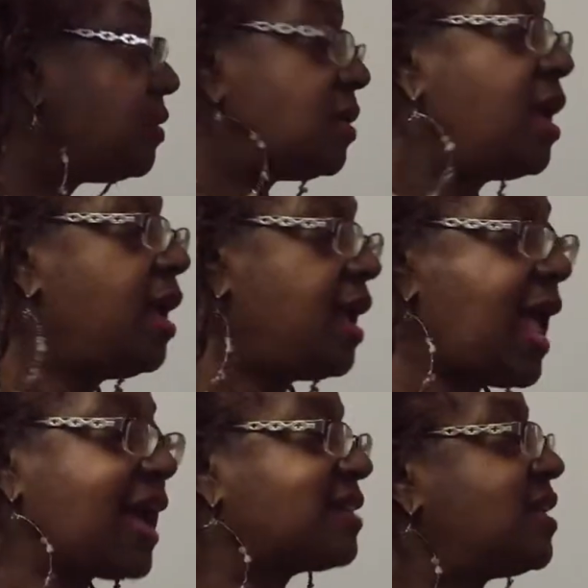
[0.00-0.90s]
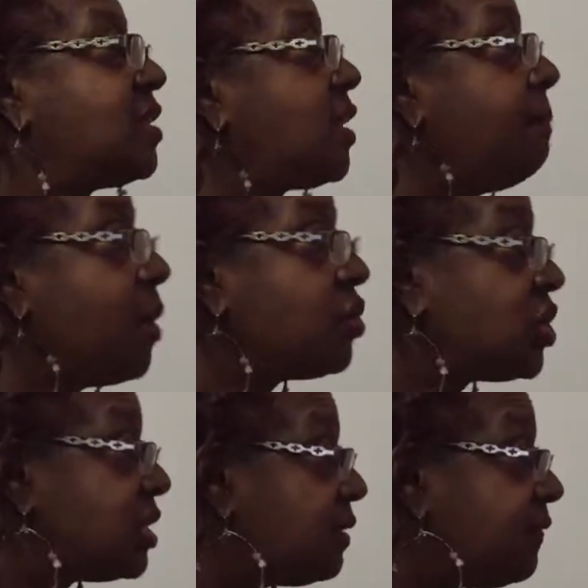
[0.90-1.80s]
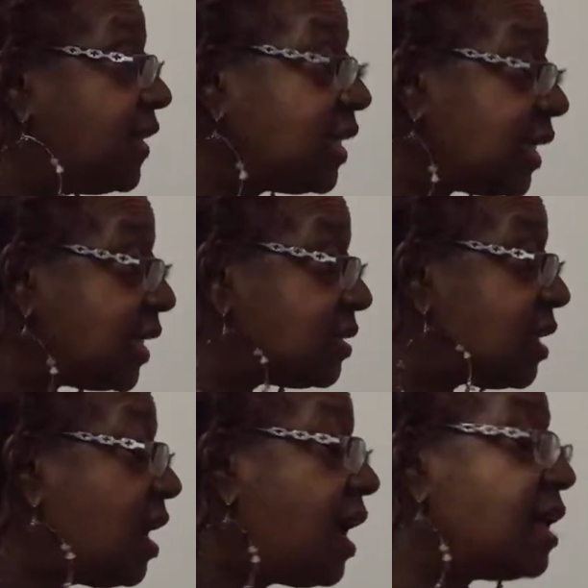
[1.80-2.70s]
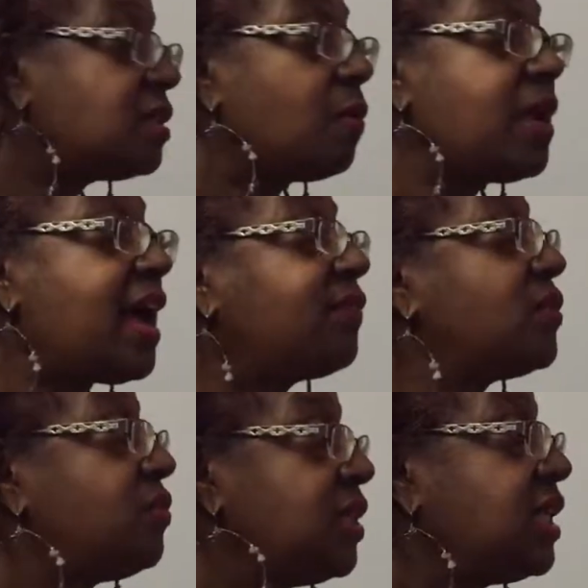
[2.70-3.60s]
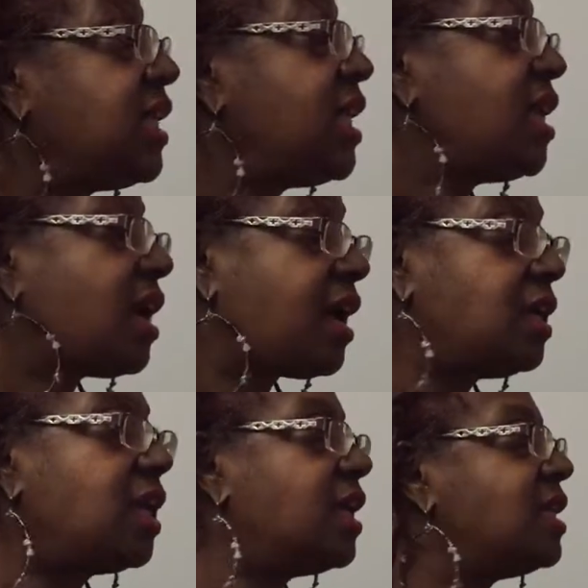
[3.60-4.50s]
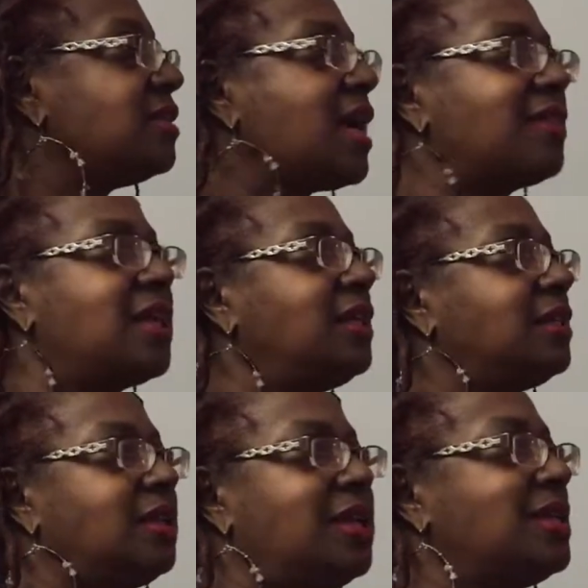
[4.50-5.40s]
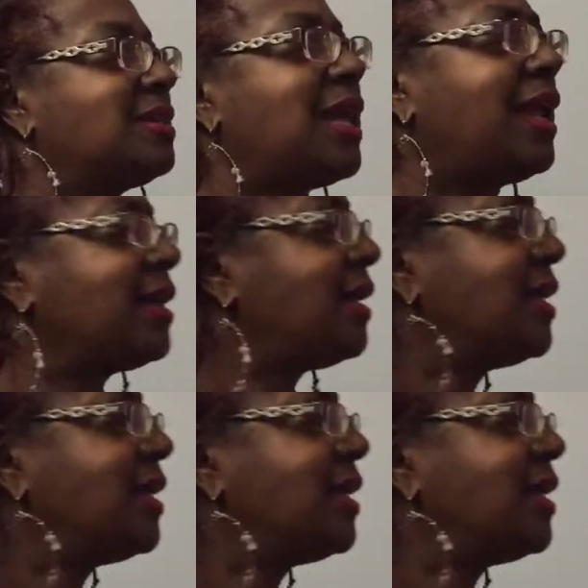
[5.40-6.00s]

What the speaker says: and access emotions and feelings. And so we have to really, you know, it's not like the